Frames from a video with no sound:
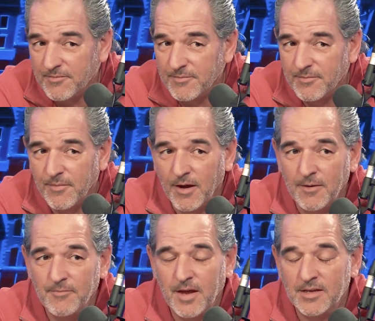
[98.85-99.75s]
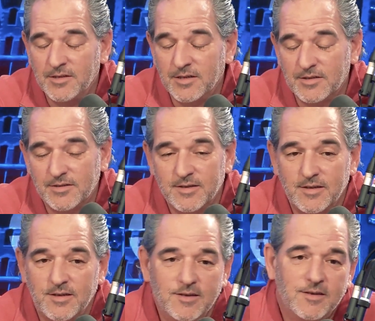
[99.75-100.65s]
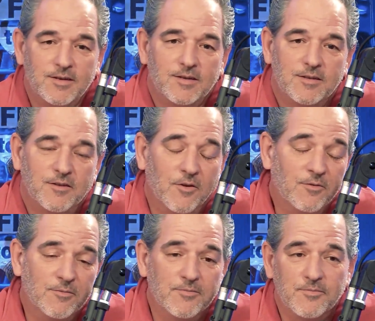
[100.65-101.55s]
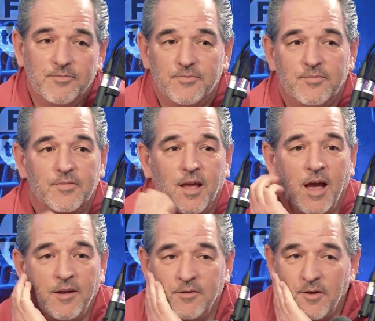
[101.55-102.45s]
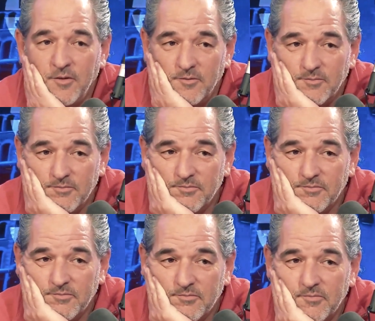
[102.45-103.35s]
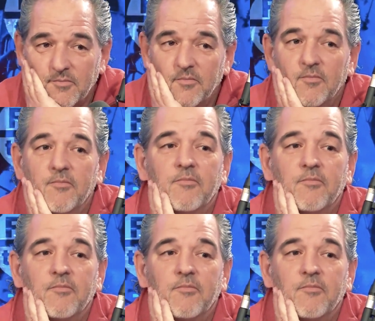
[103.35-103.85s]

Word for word: But I just that's usually my goal. I don't know. That is a good goal. Yeah.